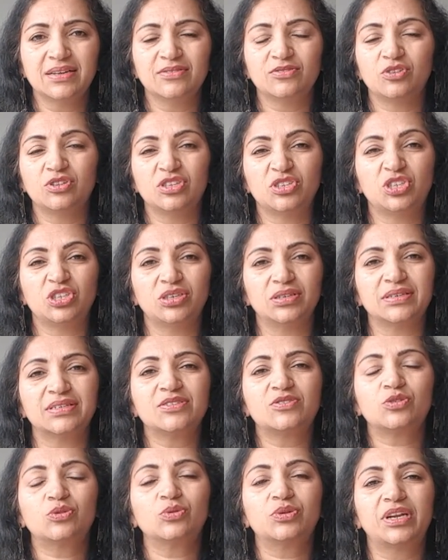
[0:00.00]
so the
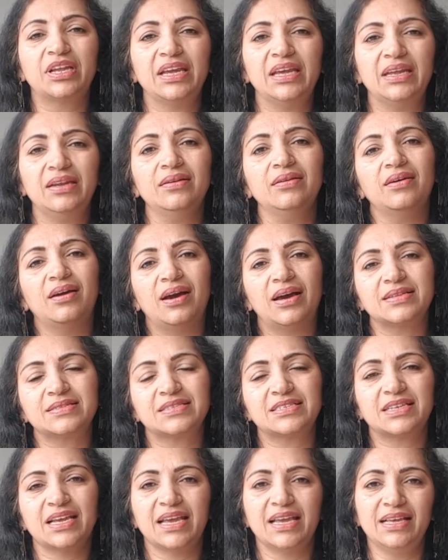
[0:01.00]
children's routine are
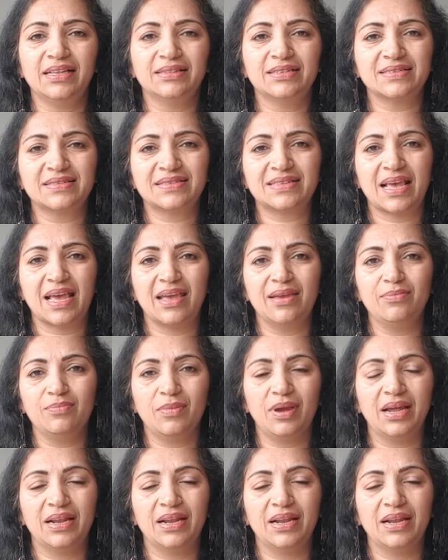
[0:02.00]
staying the same